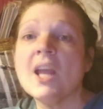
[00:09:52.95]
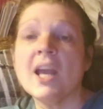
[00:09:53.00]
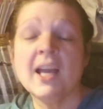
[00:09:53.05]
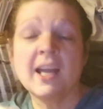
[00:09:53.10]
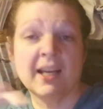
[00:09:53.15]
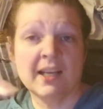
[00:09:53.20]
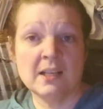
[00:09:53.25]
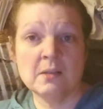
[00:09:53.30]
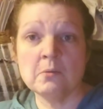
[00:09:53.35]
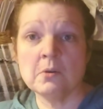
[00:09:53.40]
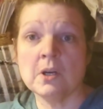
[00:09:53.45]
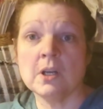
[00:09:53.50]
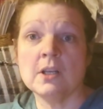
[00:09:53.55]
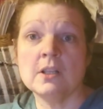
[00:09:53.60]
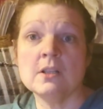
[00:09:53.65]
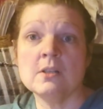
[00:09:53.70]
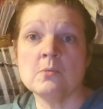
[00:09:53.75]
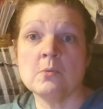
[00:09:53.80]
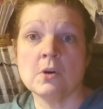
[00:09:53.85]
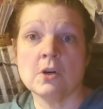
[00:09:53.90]
Anyone
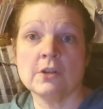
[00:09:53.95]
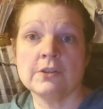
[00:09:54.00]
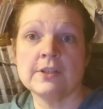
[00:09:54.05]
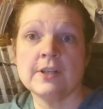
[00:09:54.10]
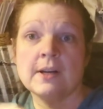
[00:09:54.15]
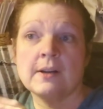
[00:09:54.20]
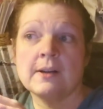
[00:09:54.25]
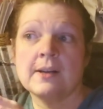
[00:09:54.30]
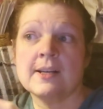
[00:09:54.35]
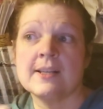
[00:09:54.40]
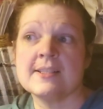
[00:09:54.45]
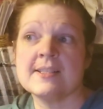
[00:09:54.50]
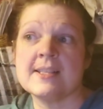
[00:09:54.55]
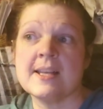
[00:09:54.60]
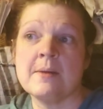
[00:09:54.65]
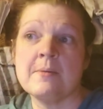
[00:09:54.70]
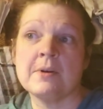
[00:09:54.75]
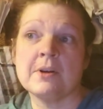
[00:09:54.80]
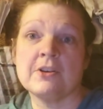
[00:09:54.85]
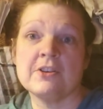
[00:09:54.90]
in the world, and I'm going to
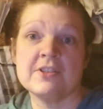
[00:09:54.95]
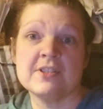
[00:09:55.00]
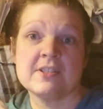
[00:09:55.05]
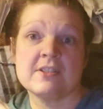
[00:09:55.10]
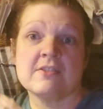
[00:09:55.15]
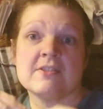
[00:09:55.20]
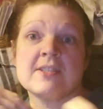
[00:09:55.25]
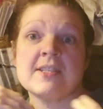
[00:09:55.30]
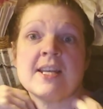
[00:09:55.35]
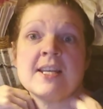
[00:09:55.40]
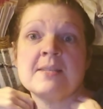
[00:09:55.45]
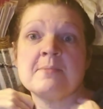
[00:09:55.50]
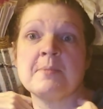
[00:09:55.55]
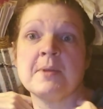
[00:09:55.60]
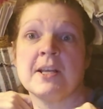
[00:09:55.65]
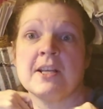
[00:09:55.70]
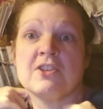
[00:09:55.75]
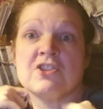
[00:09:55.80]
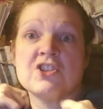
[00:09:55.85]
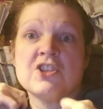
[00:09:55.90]
say what Crystal says
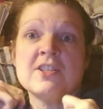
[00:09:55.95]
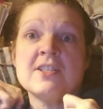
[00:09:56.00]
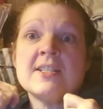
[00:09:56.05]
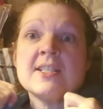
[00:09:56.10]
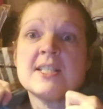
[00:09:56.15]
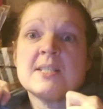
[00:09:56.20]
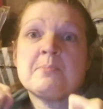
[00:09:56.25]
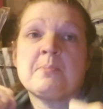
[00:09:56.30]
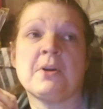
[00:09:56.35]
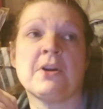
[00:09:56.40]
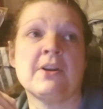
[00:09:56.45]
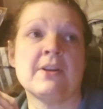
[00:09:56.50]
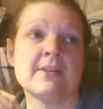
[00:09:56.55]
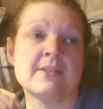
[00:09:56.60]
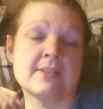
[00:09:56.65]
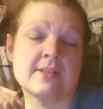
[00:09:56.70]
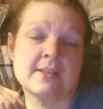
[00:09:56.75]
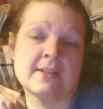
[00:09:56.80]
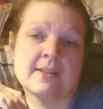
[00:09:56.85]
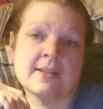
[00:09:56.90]
because she's
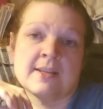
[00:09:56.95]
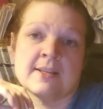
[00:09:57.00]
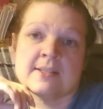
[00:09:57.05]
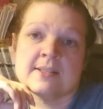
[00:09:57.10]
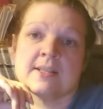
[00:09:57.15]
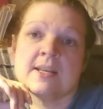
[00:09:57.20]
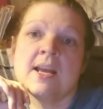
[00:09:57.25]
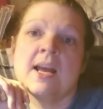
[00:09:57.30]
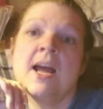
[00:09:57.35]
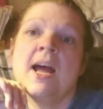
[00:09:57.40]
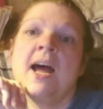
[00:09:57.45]
experienced at this,